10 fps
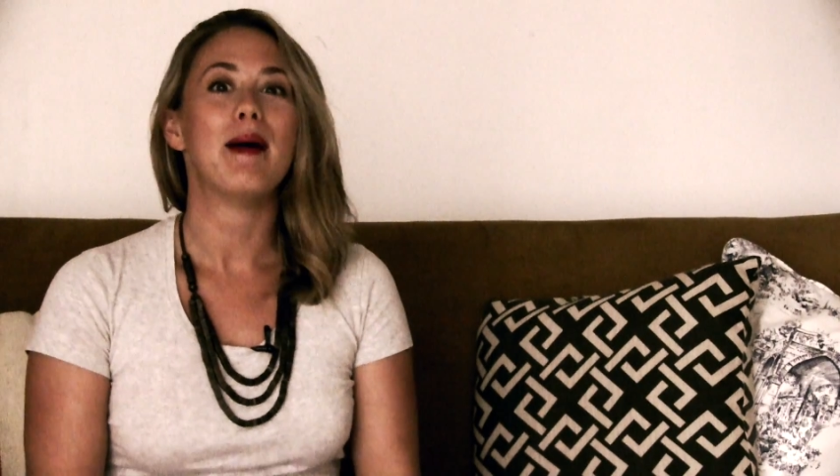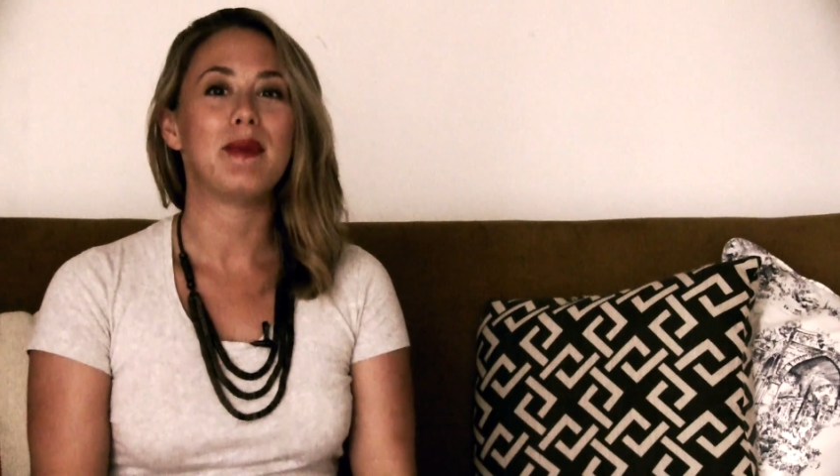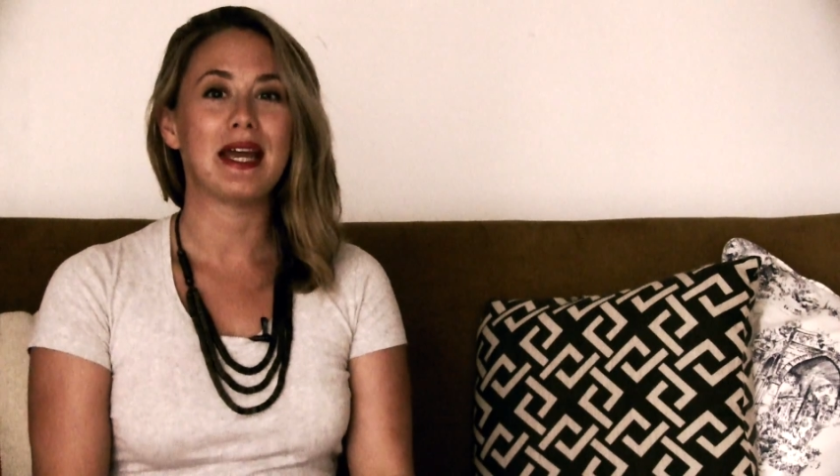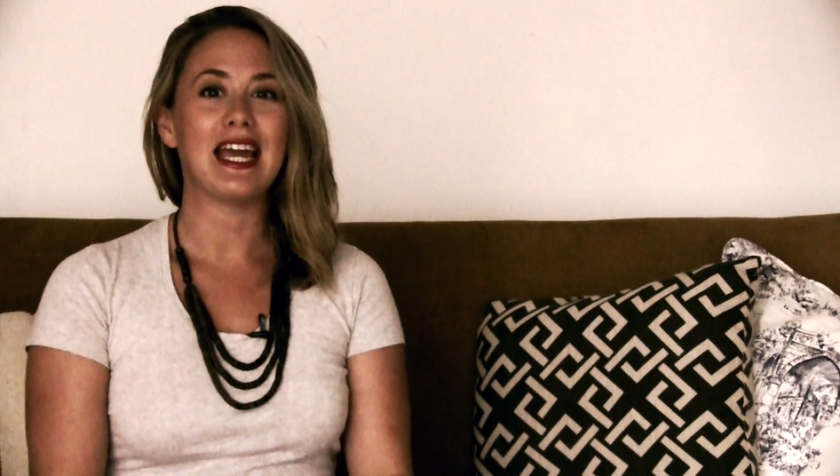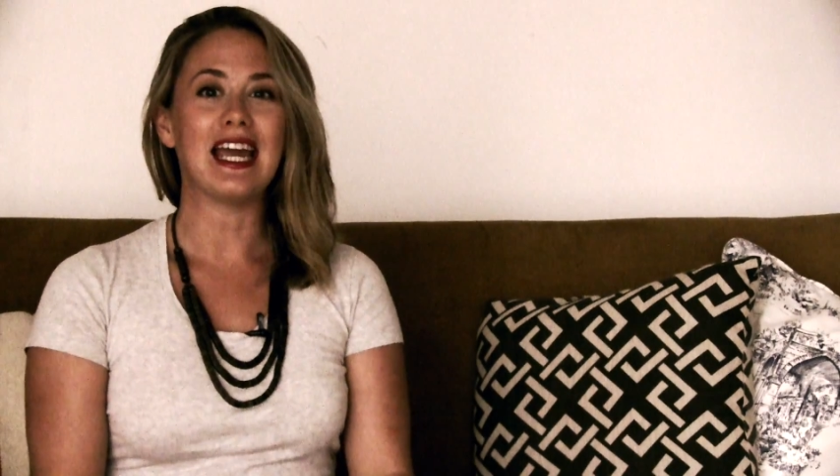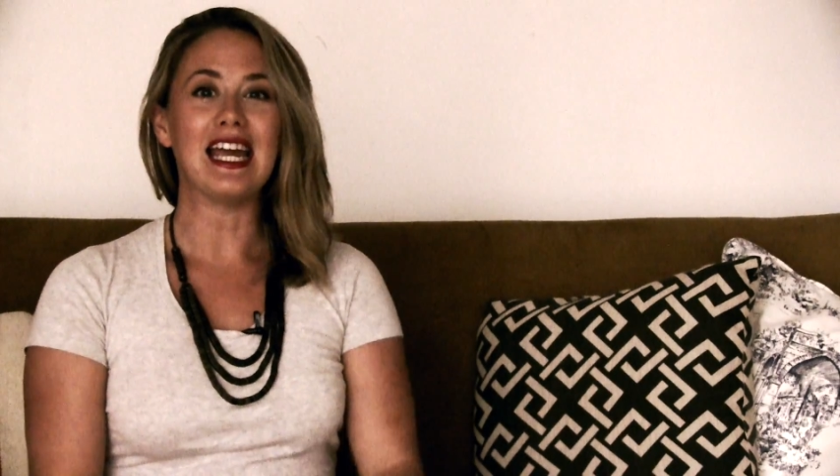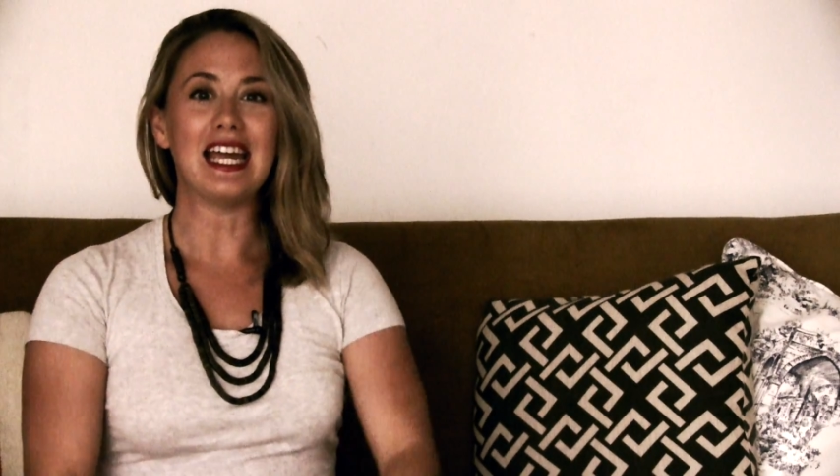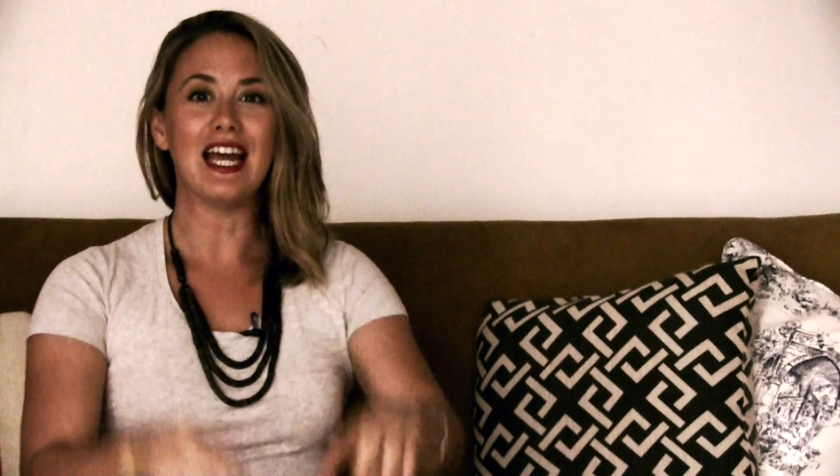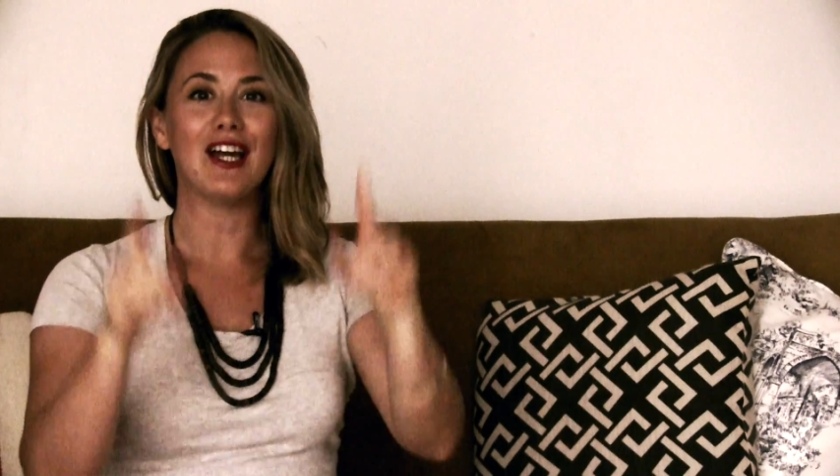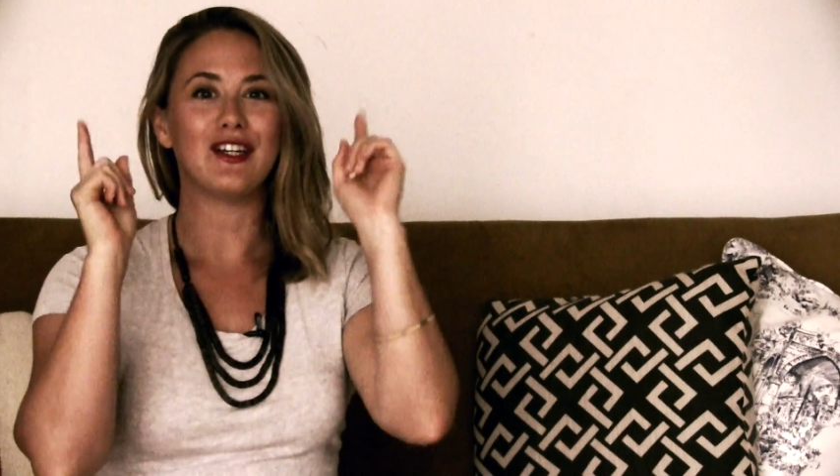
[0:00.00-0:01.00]

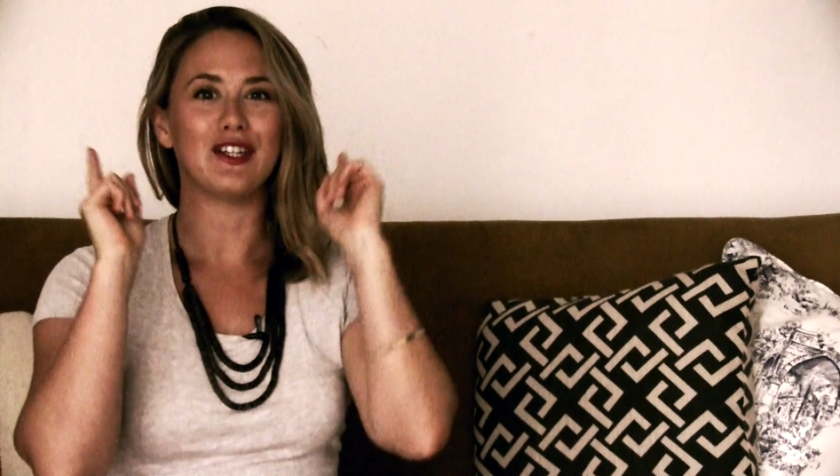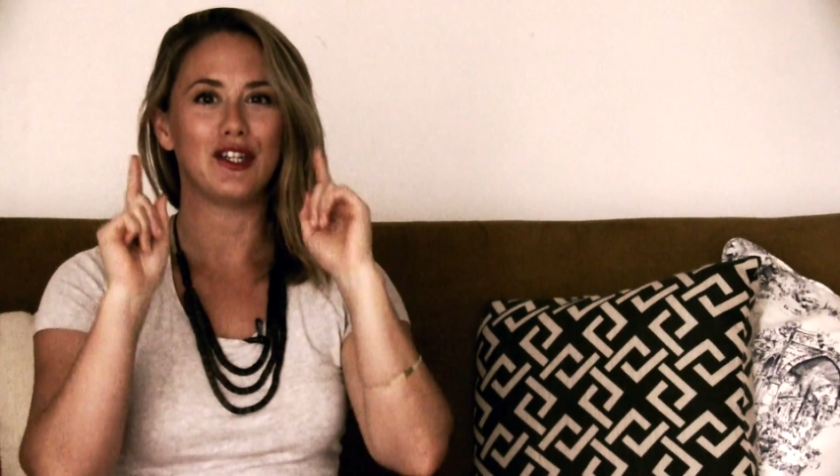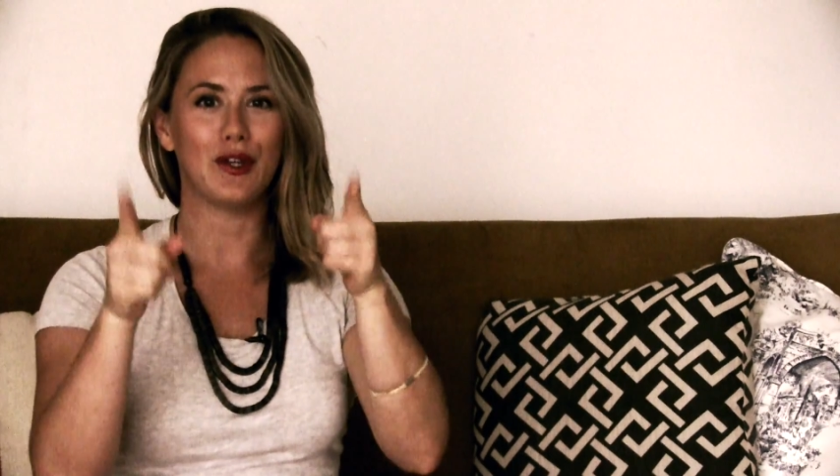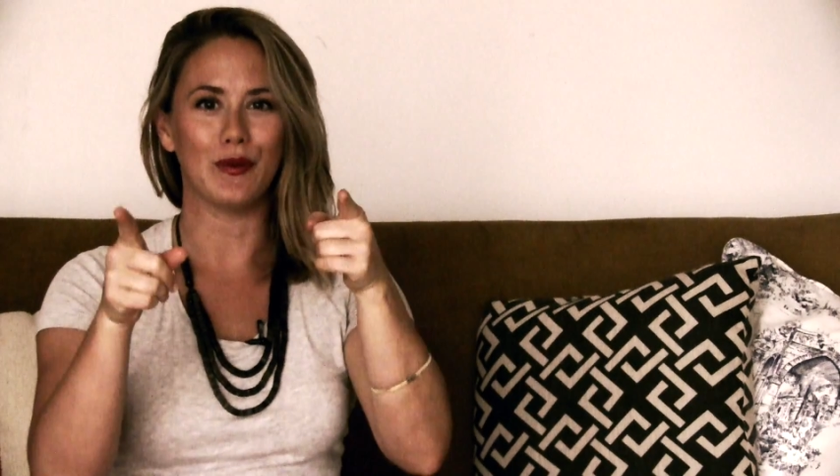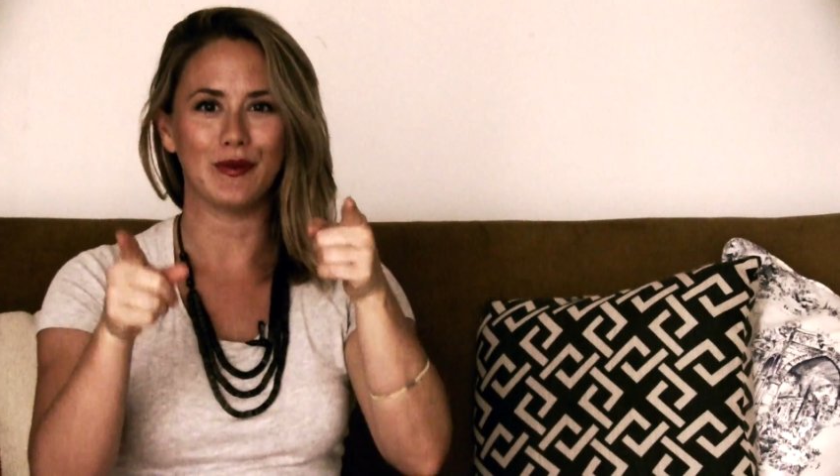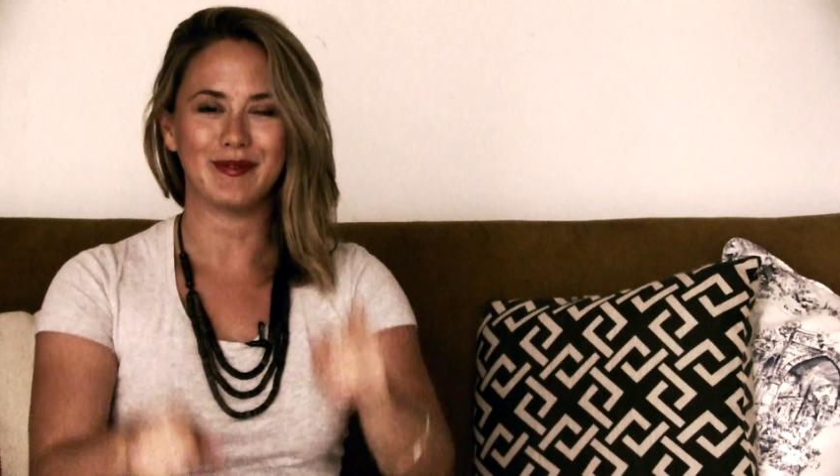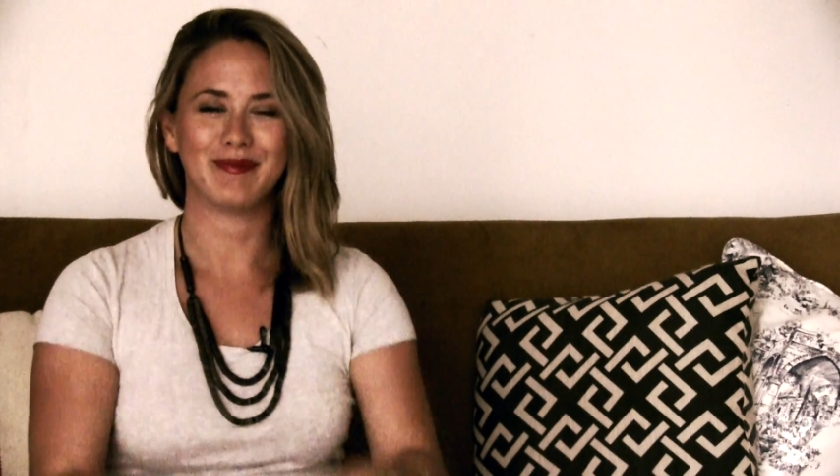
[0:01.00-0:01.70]
be you.